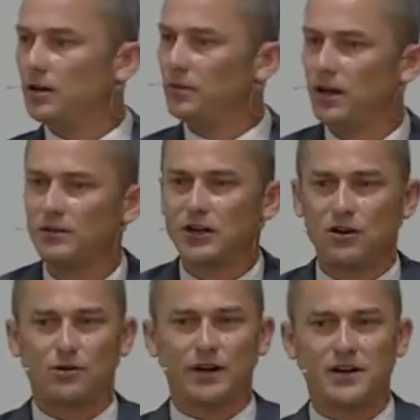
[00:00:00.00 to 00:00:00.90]
Beloved
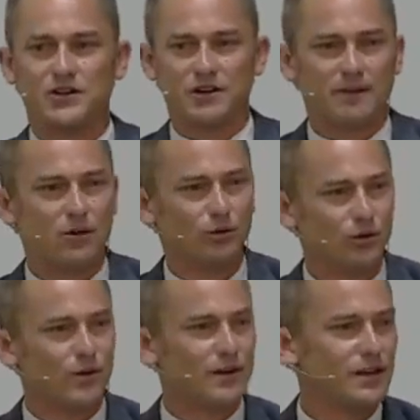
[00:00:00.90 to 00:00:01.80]
congregation of our
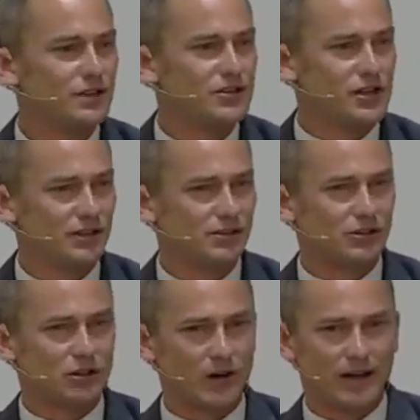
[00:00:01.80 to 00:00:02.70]
Lord
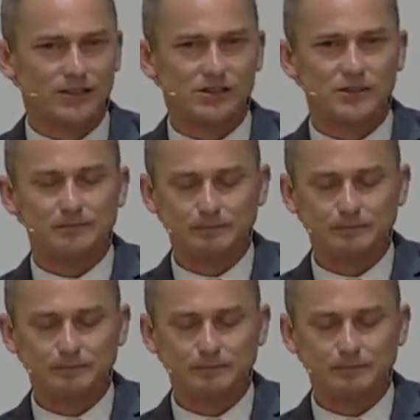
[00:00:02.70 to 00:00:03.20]
Jesus Christ,